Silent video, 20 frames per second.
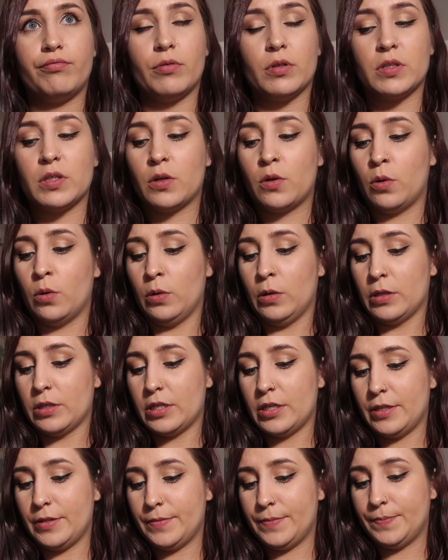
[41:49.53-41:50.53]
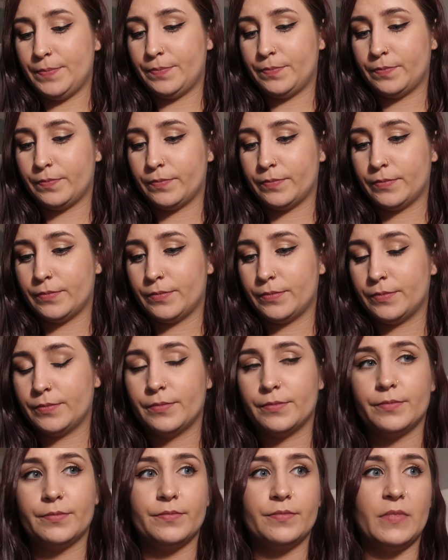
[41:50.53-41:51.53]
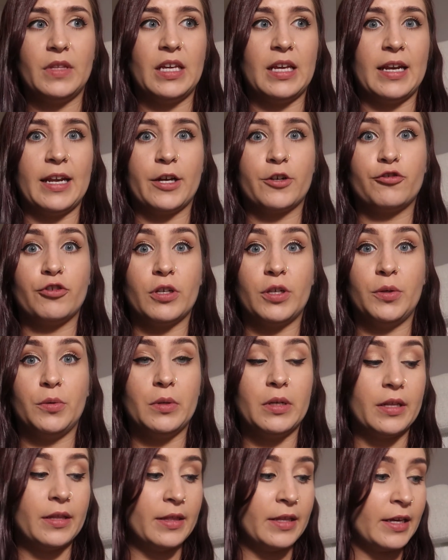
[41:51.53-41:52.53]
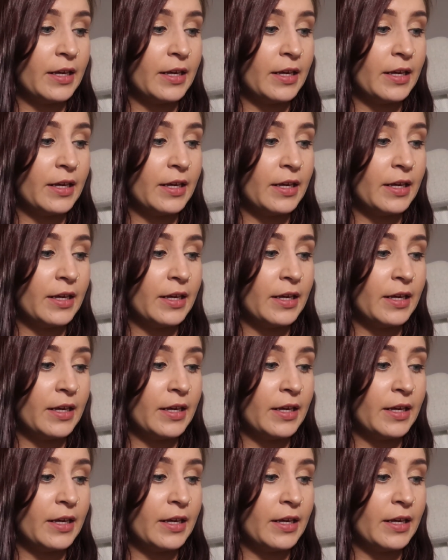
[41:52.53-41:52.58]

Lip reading: what's it called, the electric unit